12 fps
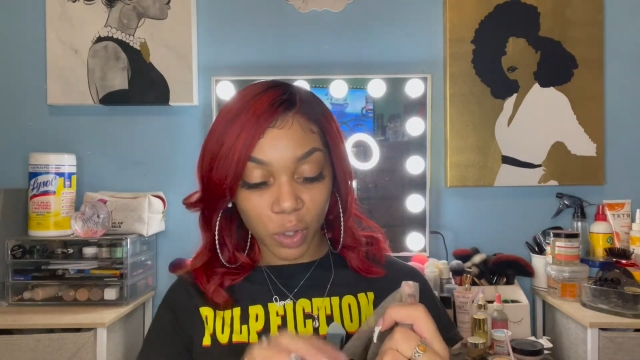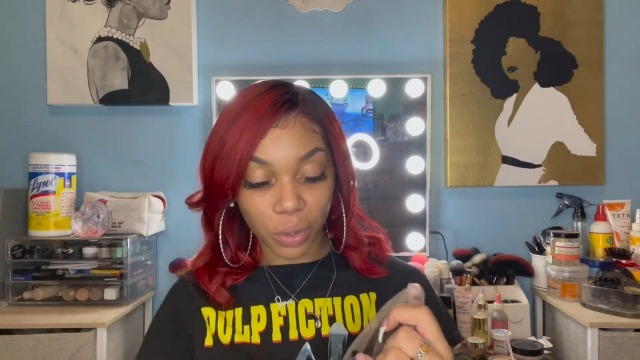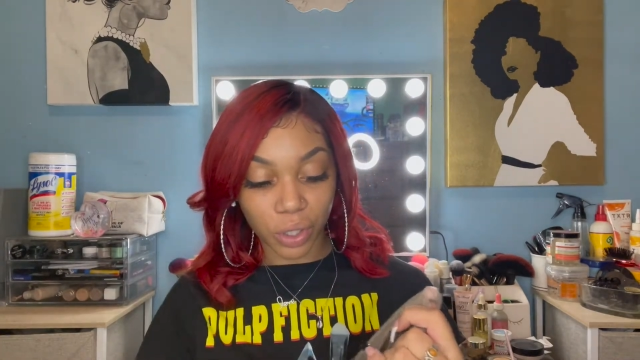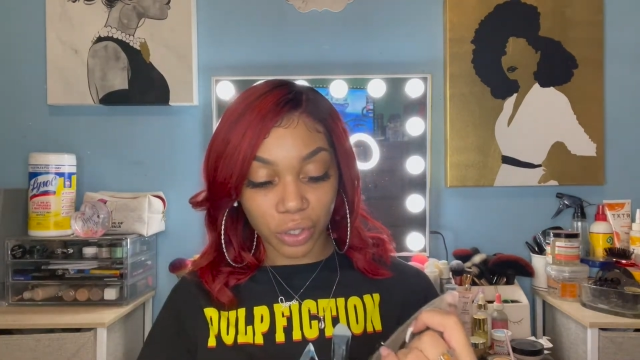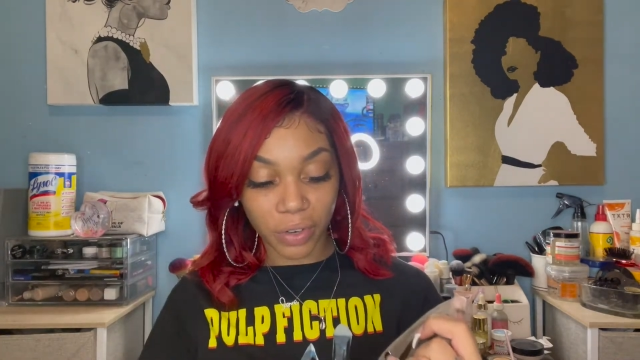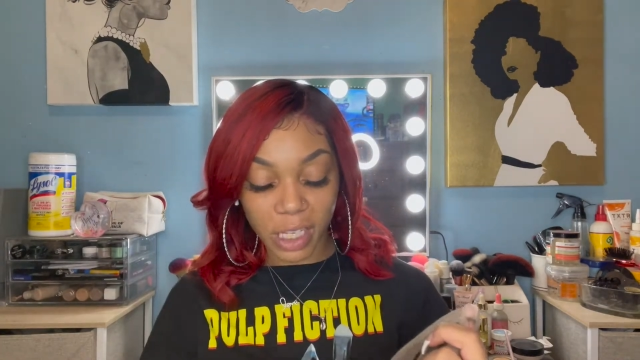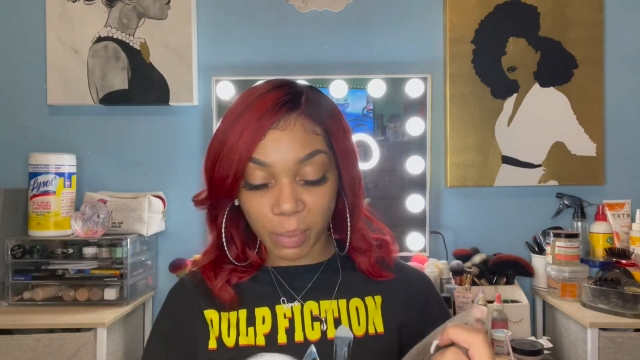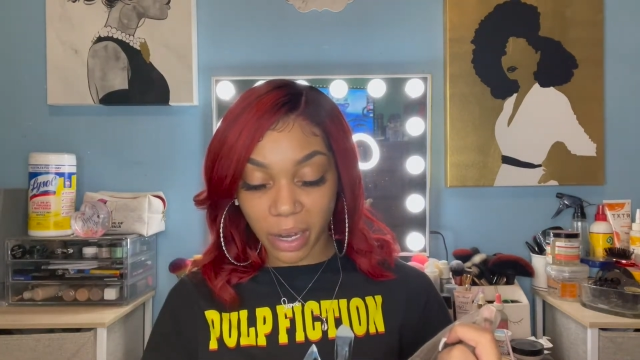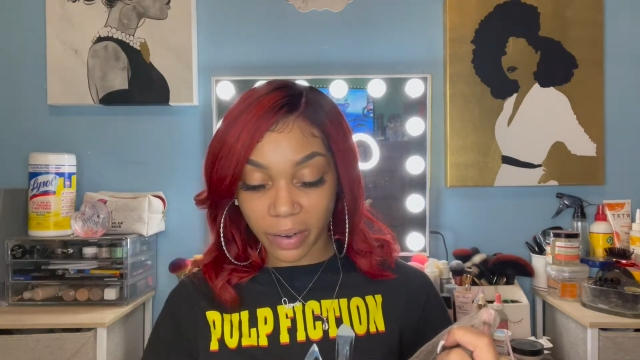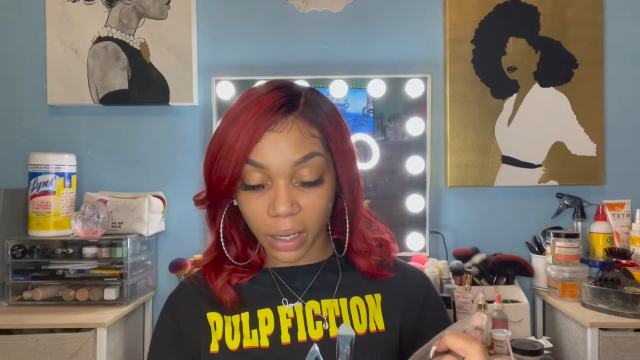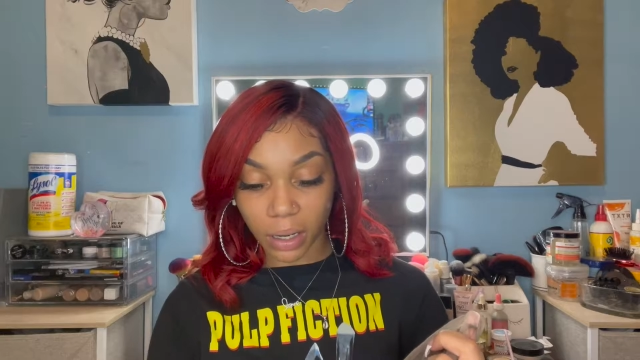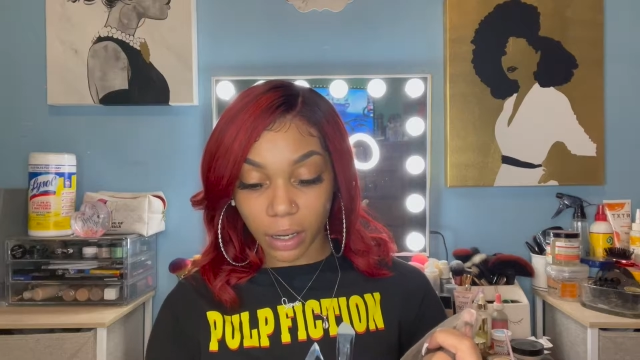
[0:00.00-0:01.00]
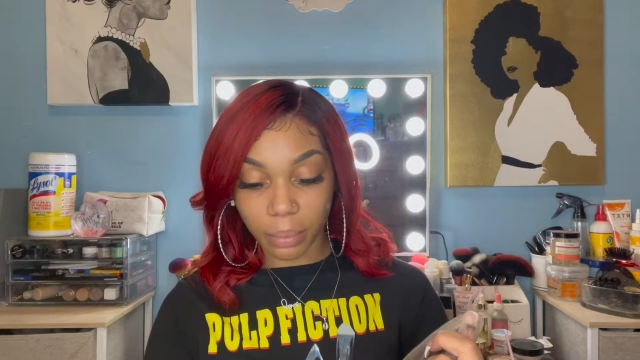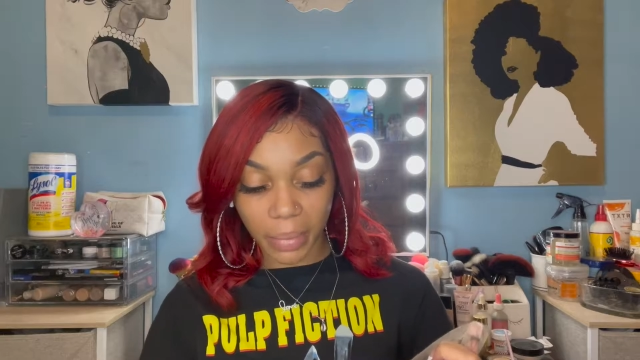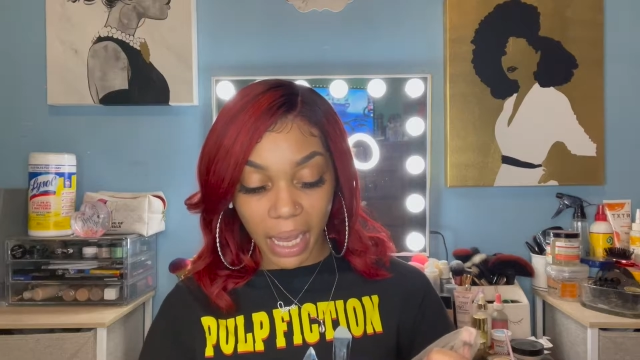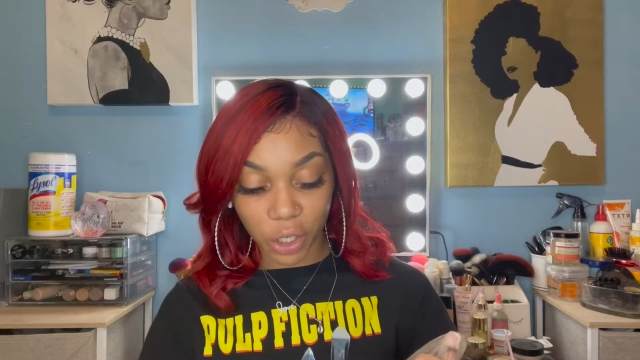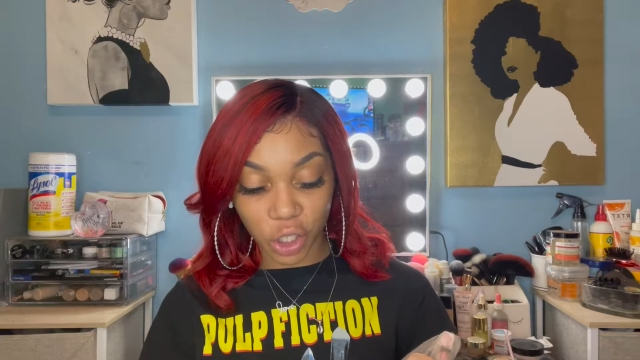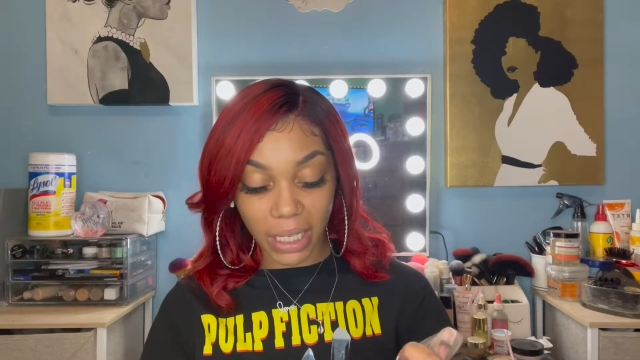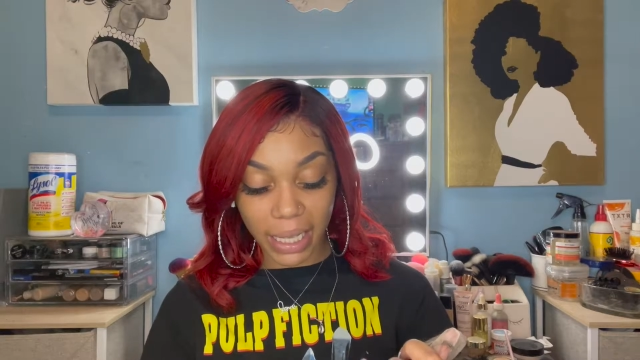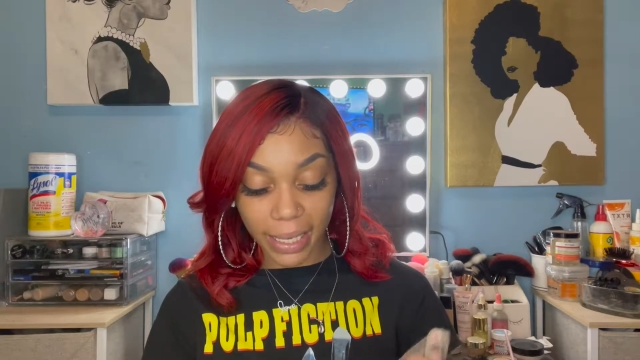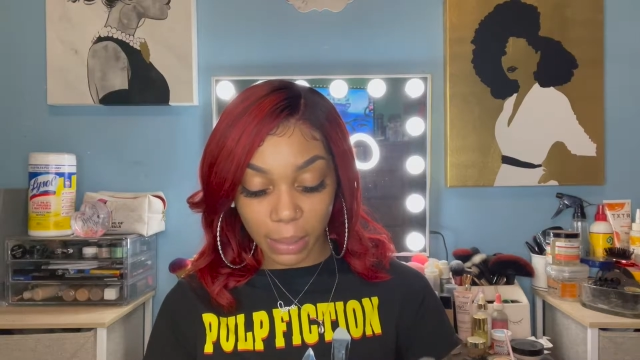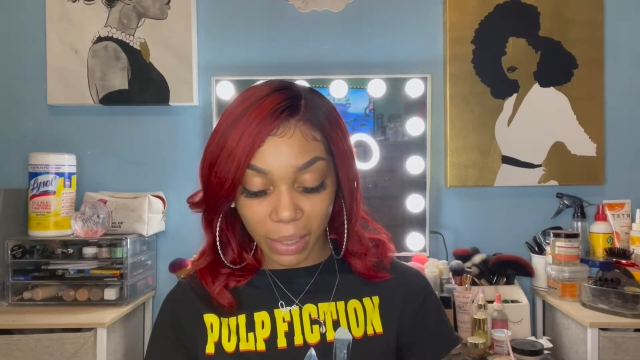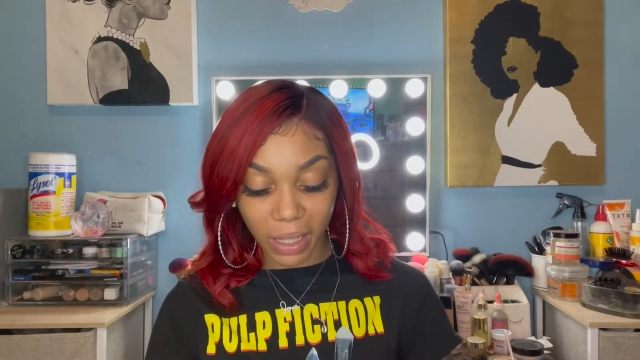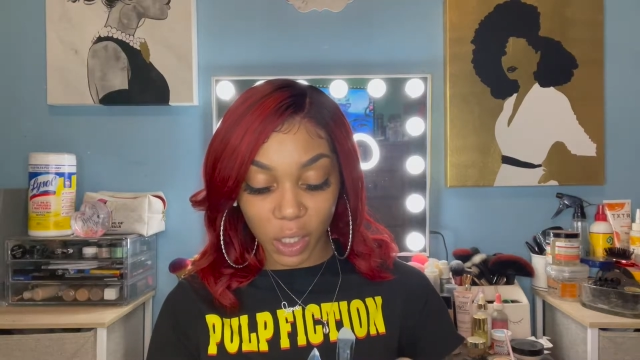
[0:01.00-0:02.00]
were transparent HG lace,
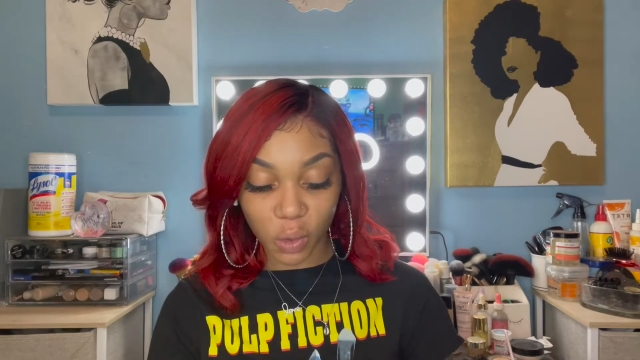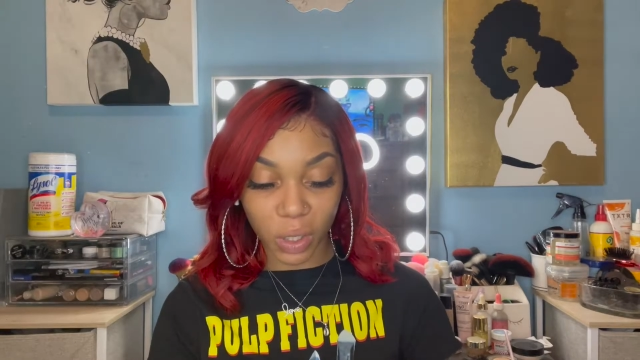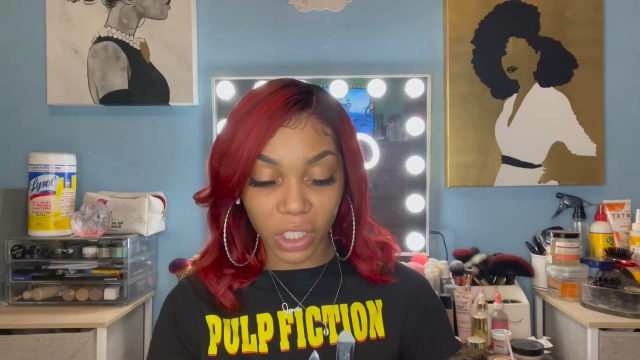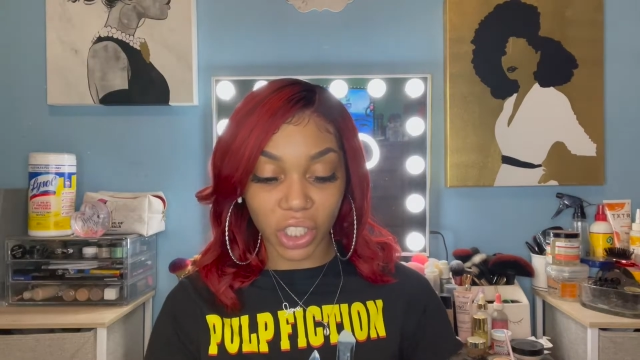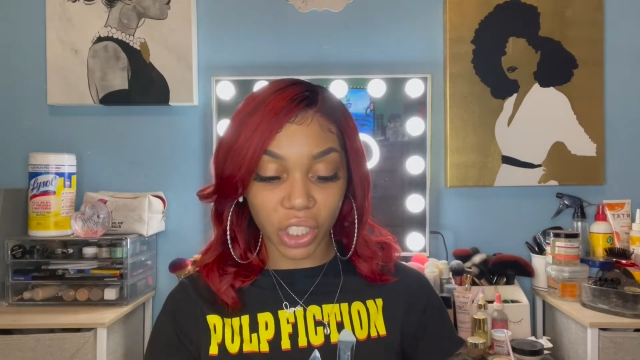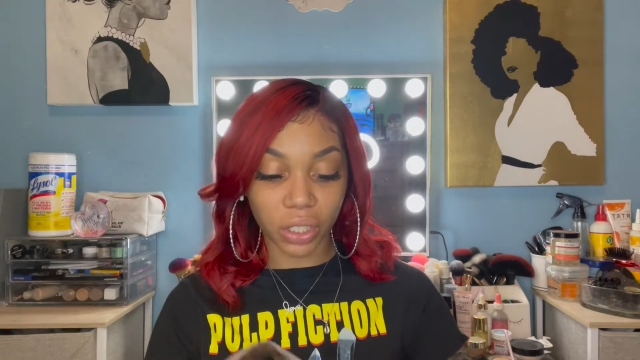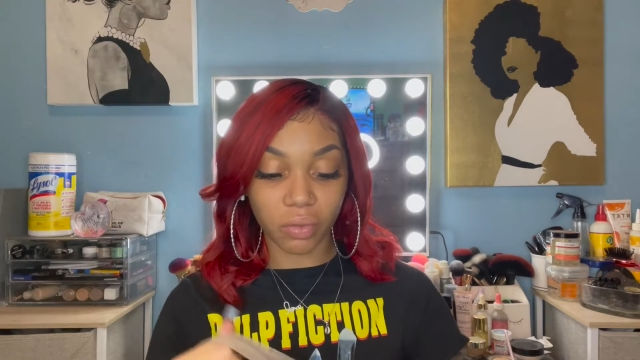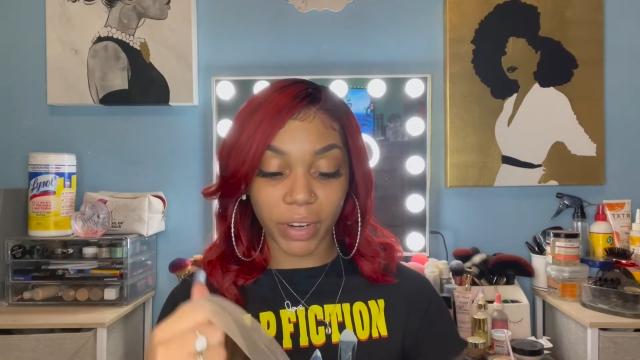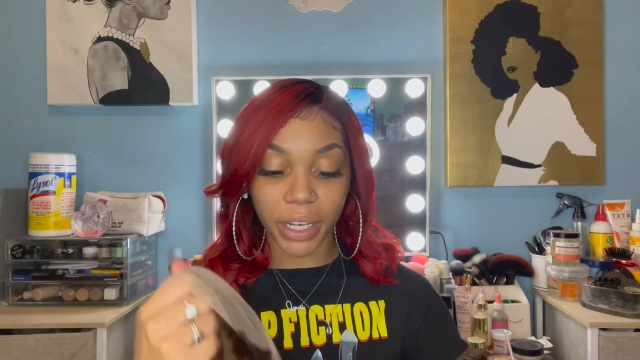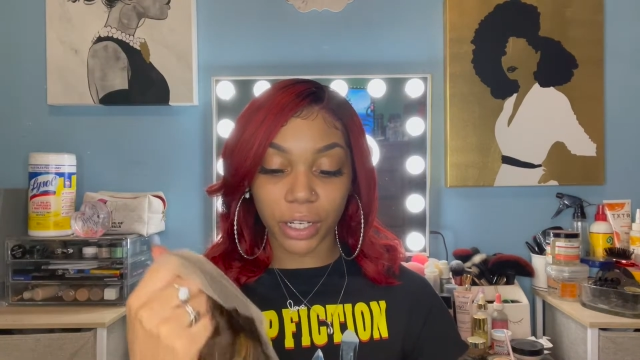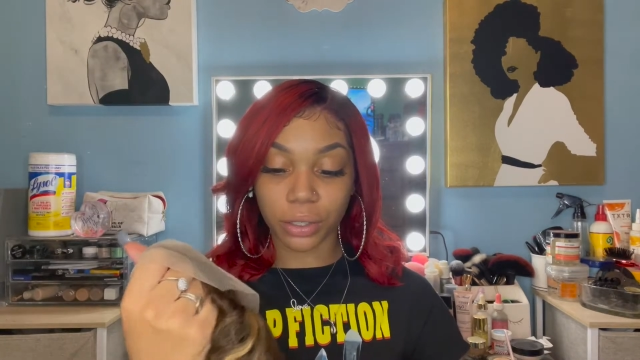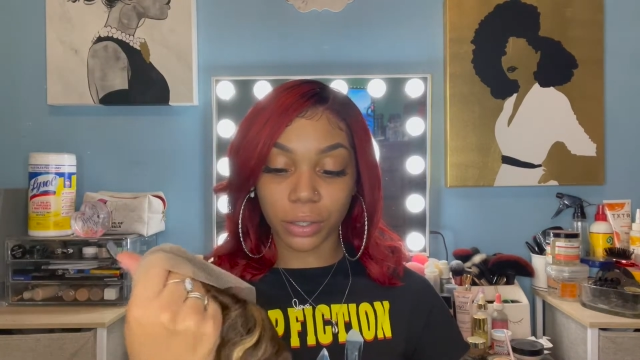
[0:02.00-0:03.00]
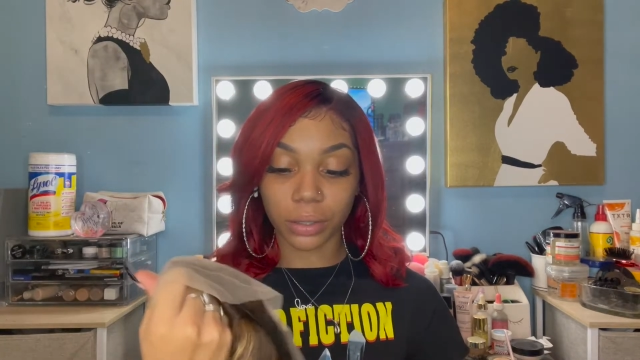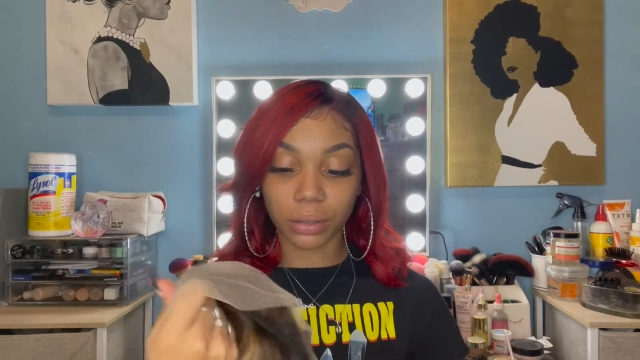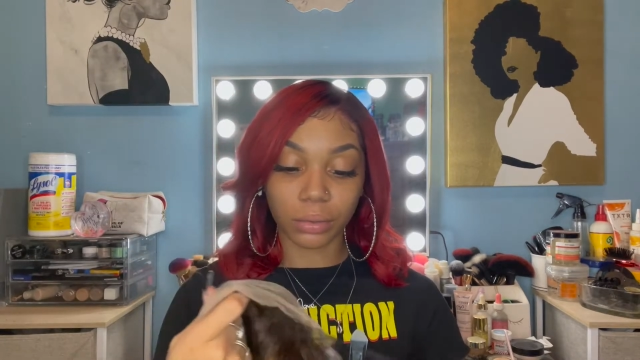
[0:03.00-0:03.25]
but this one is just regular,